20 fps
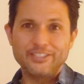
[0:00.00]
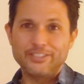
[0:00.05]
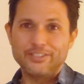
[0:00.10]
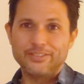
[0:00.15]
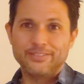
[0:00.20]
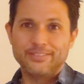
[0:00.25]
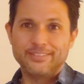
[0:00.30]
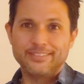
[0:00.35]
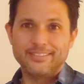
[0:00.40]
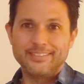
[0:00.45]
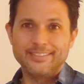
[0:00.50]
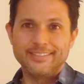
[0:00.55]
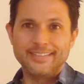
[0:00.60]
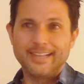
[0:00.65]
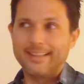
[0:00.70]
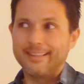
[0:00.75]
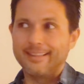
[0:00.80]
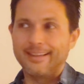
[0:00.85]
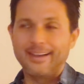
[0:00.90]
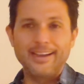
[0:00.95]
She's
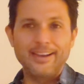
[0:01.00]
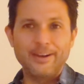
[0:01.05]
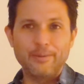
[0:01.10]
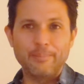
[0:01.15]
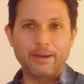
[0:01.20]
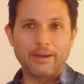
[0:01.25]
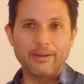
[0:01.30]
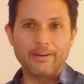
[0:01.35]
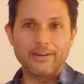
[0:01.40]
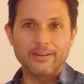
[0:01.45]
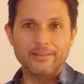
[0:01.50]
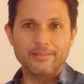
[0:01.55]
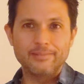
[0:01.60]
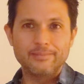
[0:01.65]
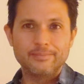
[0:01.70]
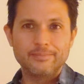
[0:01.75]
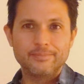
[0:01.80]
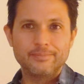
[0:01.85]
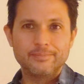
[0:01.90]
not lying about it.